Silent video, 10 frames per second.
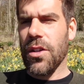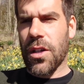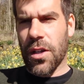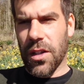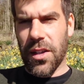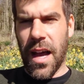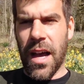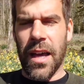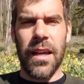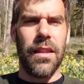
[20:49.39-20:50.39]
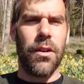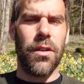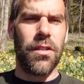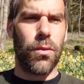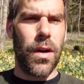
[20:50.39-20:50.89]
You could die.
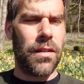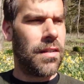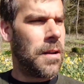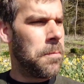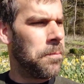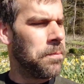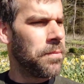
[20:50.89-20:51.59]
There is a risk.